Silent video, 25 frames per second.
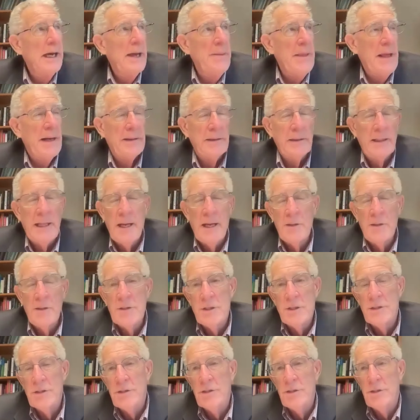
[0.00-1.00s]
And that
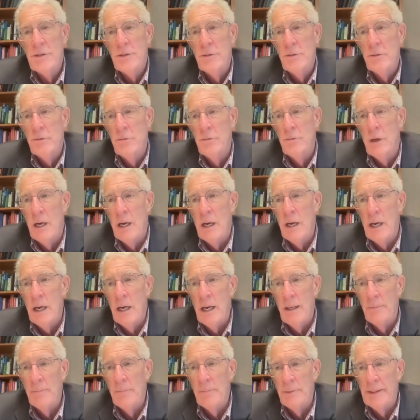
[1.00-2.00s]
allows us to
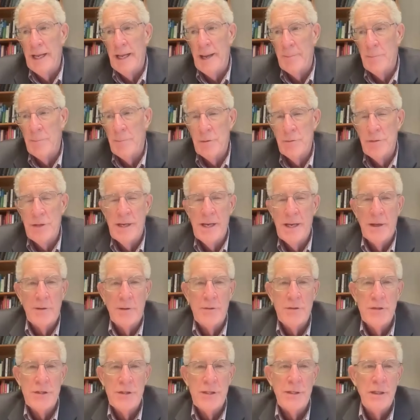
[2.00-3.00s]
capture the
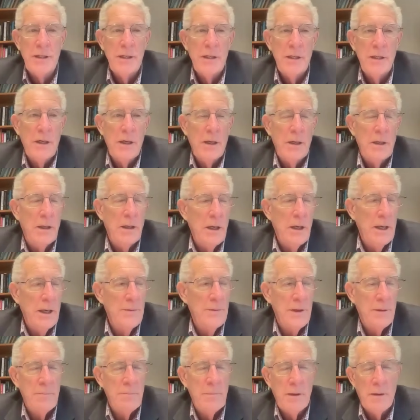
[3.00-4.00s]
energy
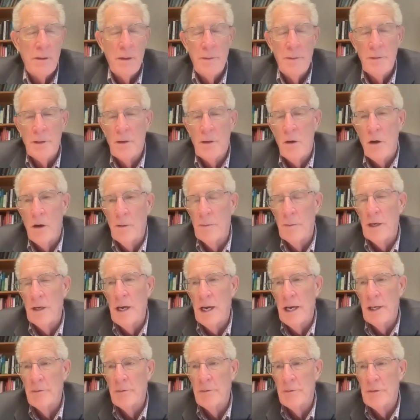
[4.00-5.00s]
and the carbon
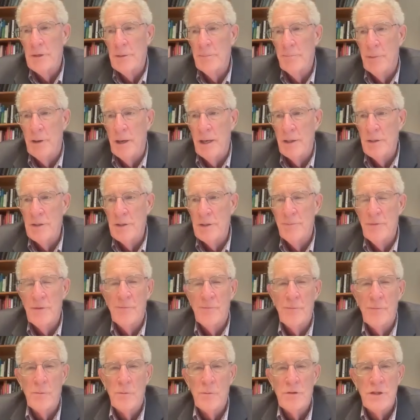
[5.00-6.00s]
hydrogen bonds of
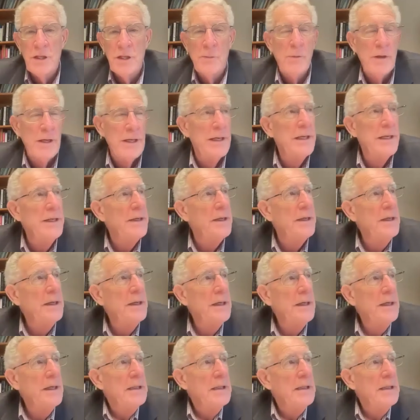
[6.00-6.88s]
the foods that we eat.